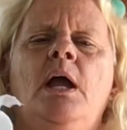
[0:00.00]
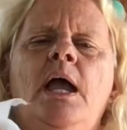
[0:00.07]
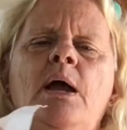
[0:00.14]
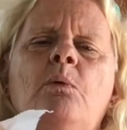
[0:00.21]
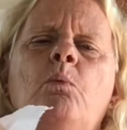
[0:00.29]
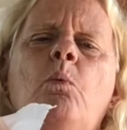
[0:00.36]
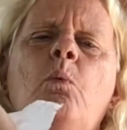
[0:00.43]

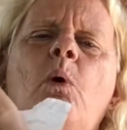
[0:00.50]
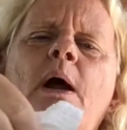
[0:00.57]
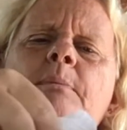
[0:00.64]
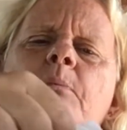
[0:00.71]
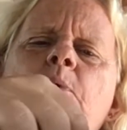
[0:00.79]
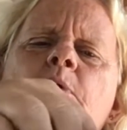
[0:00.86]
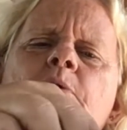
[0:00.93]
And
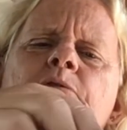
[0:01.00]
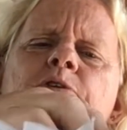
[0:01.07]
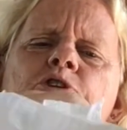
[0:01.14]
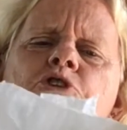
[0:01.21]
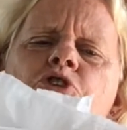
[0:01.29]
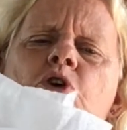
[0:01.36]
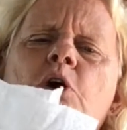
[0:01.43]
wipe off your
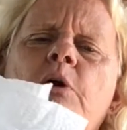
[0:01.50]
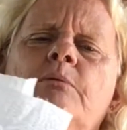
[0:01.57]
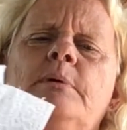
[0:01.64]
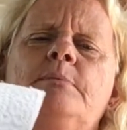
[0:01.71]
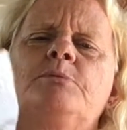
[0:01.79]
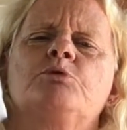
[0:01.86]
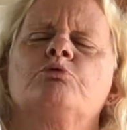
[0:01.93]
jar
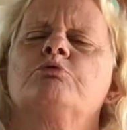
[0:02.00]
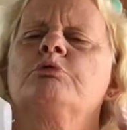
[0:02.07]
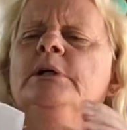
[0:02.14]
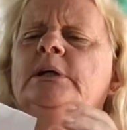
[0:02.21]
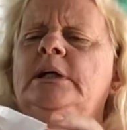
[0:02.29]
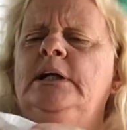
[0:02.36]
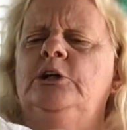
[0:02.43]
rims
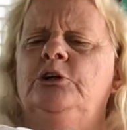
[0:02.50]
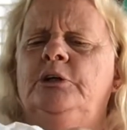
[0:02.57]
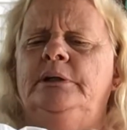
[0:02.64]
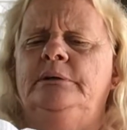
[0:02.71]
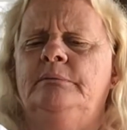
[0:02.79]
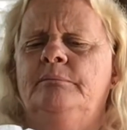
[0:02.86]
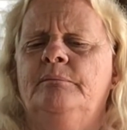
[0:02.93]
really
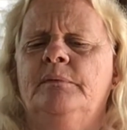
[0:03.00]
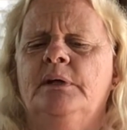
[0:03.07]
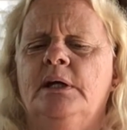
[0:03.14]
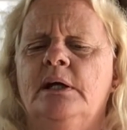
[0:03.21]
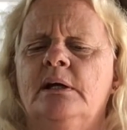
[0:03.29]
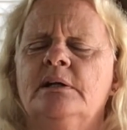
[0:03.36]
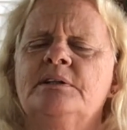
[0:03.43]
good.
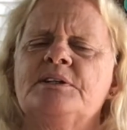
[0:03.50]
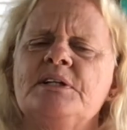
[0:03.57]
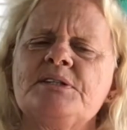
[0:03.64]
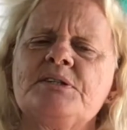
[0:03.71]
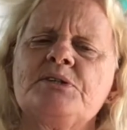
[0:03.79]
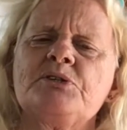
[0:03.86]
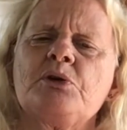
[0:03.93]

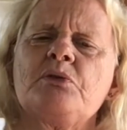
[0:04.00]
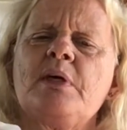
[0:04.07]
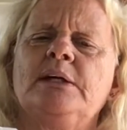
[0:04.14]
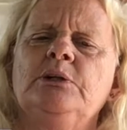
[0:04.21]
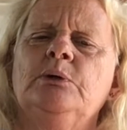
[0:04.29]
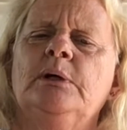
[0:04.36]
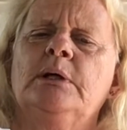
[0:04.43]
This is so
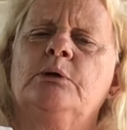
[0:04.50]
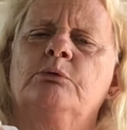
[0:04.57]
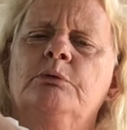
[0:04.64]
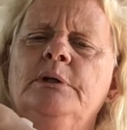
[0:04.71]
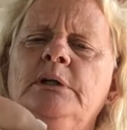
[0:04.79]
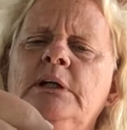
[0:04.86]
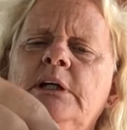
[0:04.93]
that you get a
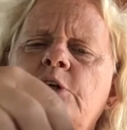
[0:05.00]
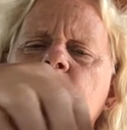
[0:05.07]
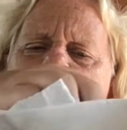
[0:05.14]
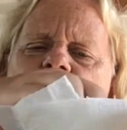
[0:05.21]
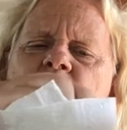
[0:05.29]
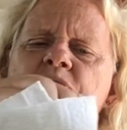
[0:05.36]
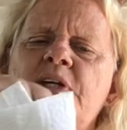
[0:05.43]
really
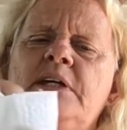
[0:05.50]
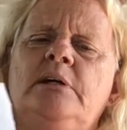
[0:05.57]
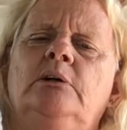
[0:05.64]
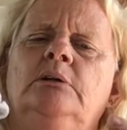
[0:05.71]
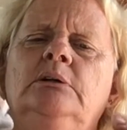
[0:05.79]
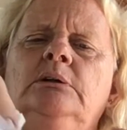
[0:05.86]
good seal